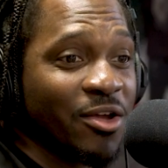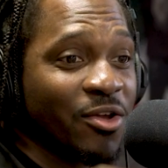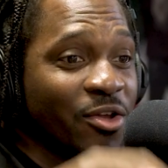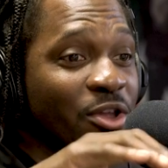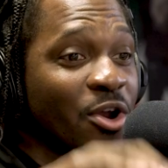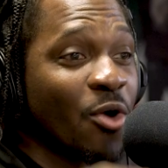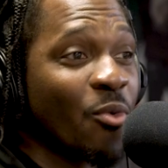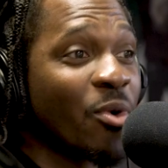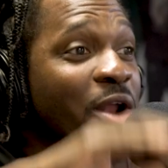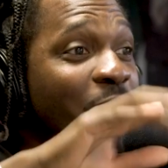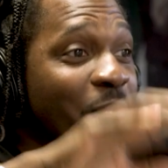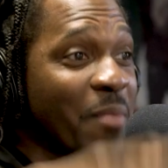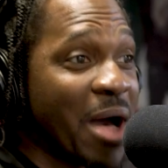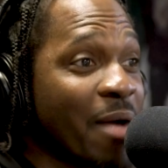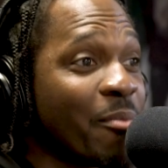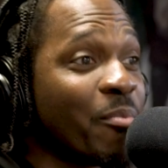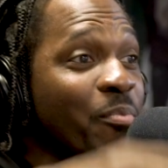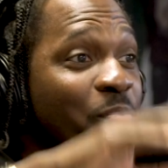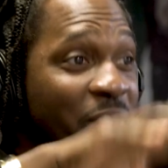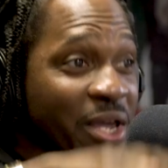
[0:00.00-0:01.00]
You know, one of
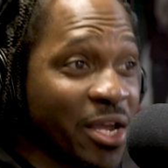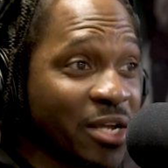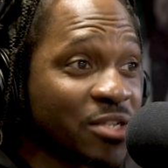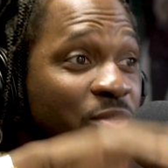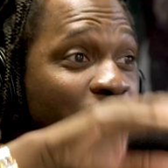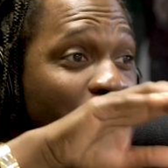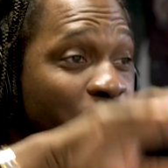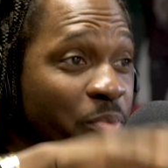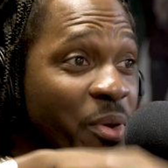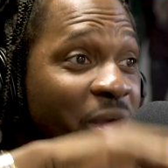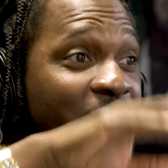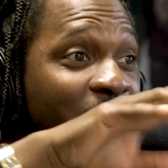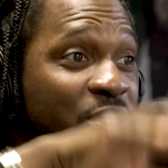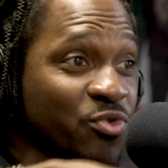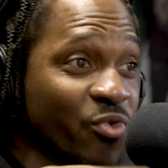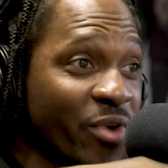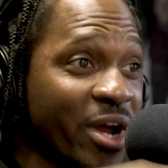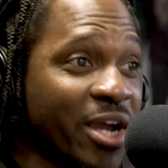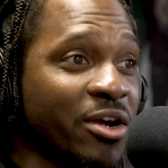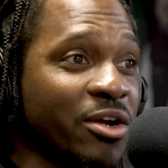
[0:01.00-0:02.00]
my biggest
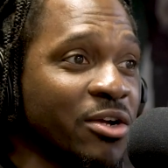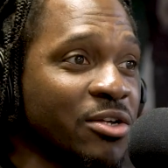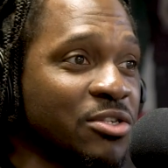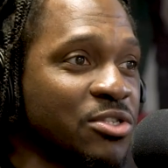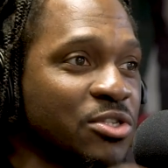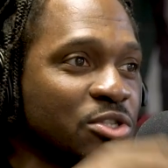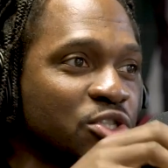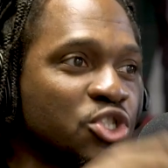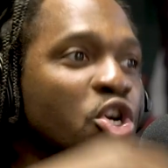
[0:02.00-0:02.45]
records